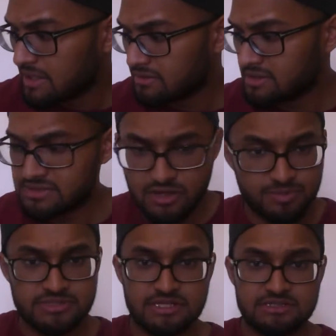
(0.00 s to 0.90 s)
These are your
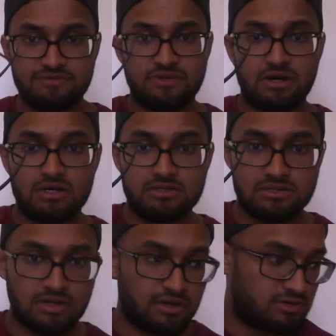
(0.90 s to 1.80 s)
protective guards,
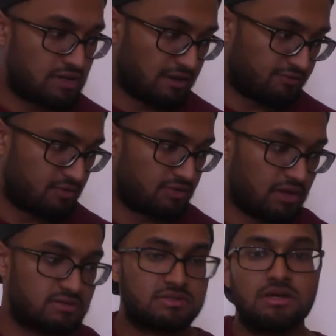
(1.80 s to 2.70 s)
so you get 4 of
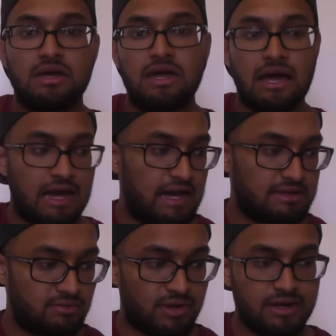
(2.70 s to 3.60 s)
those,
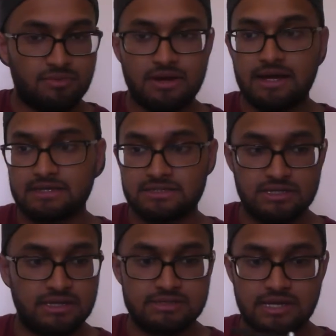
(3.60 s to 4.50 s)
and the way it works
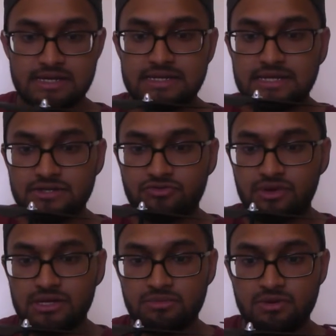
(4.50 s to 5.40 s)
is they
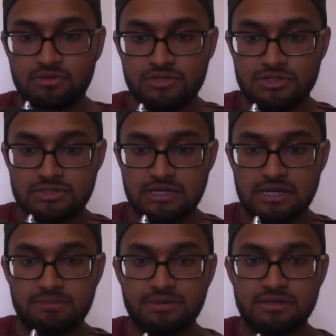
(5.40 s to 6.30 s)
literally will just
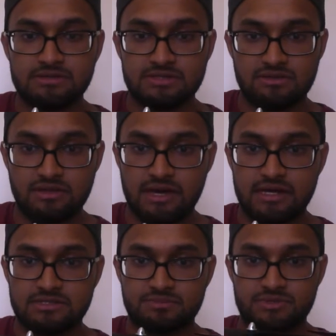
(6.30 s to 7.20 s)
clip into
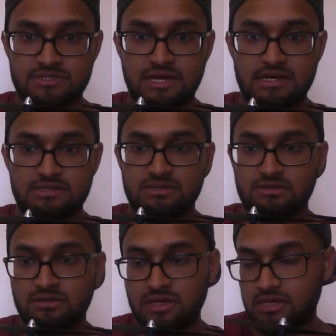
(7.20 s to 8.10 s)
there to protect
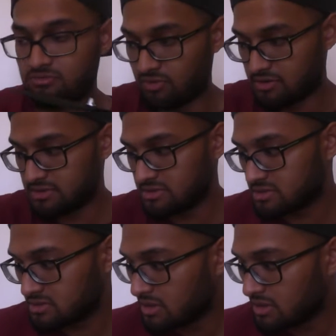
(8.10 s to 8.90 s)
the rotors.